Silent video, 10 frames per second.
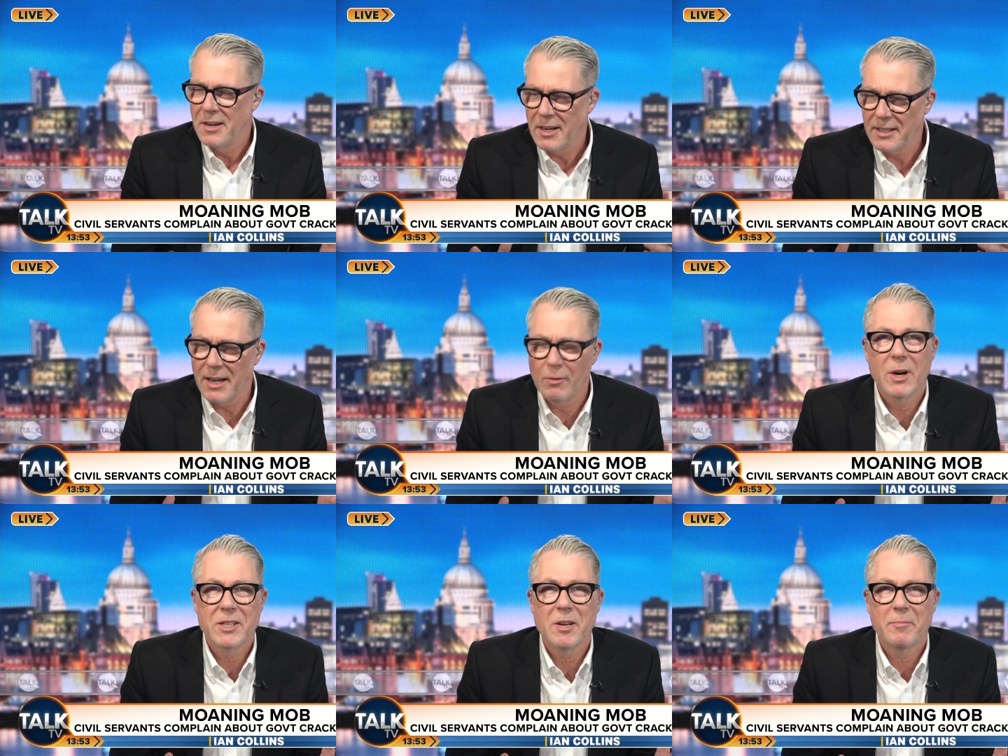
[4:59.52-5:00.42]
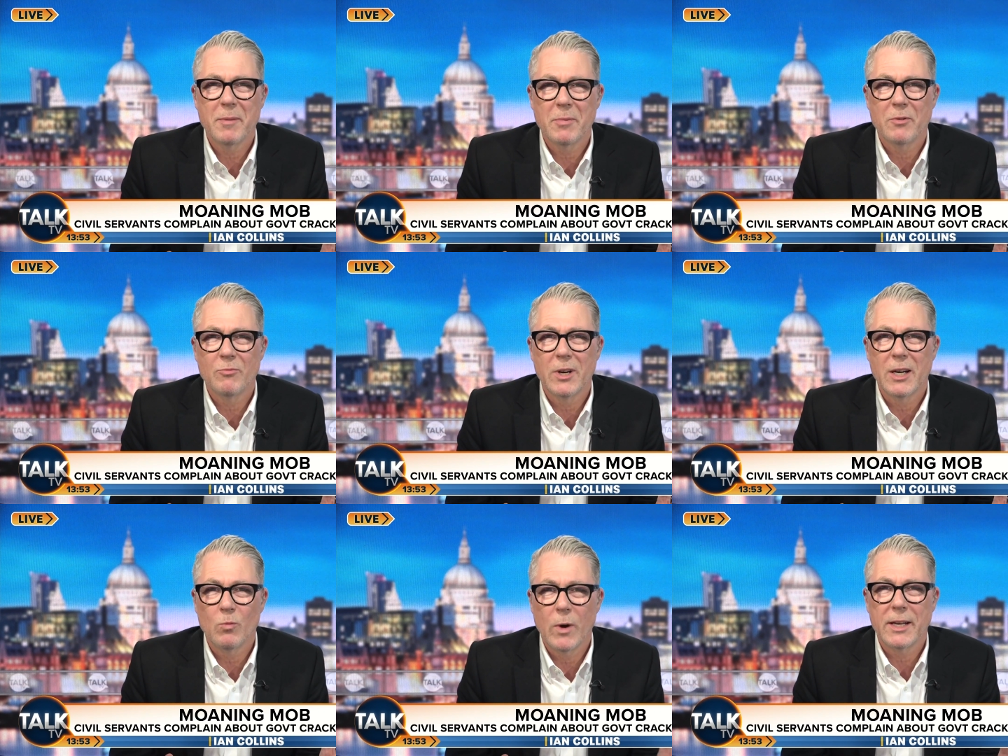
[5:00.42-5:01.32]
I get why some people are really
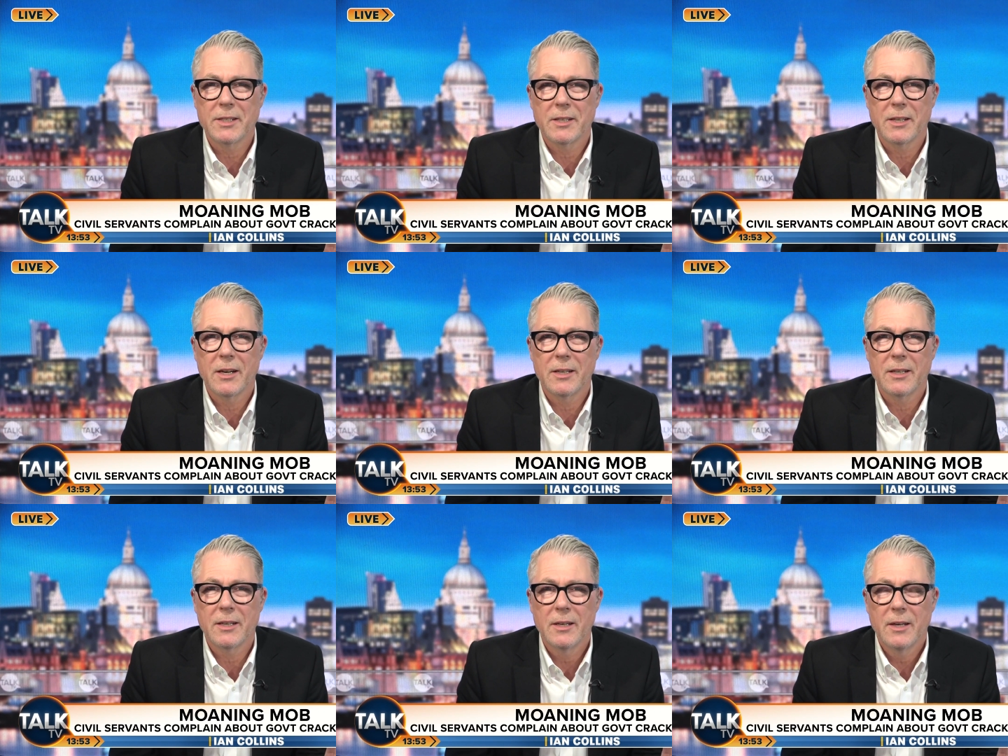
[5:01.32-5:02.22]
wedded to the idea.